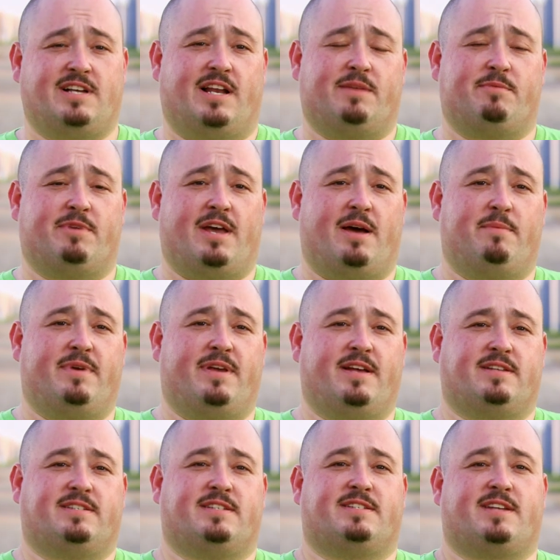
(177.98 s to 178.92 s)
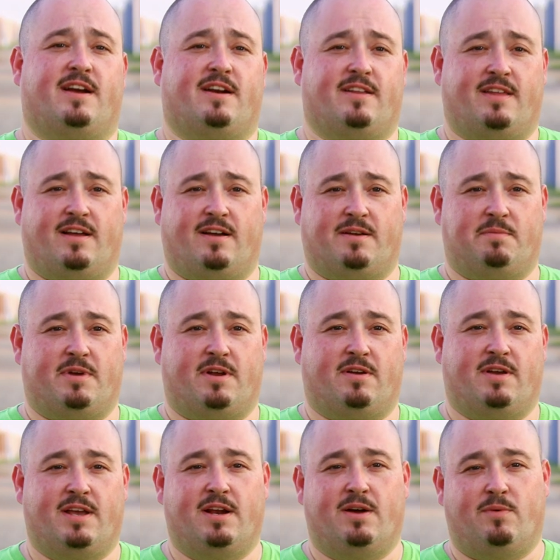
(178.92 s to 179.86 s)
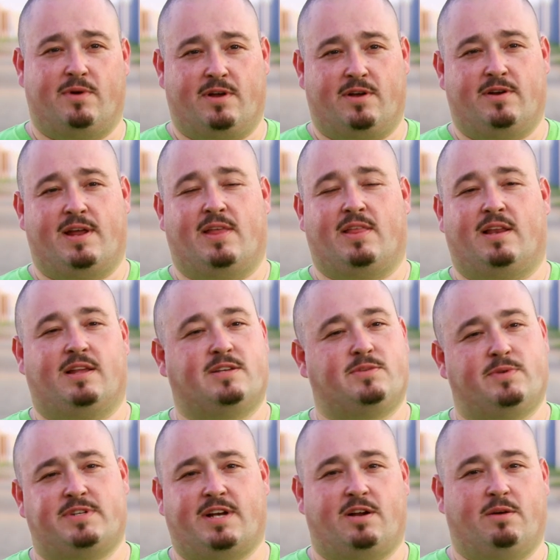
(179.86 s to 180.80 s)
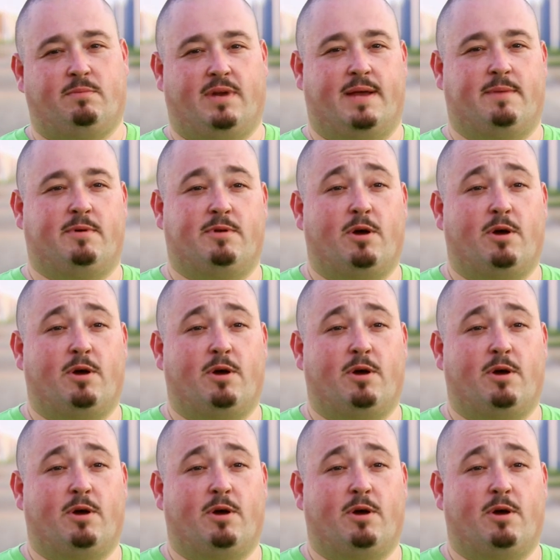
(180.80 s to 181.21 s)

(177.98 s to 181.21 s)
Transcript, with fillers: calling me out because he's scared of the El Camino. He don't want to go down the list, which I don't blame him.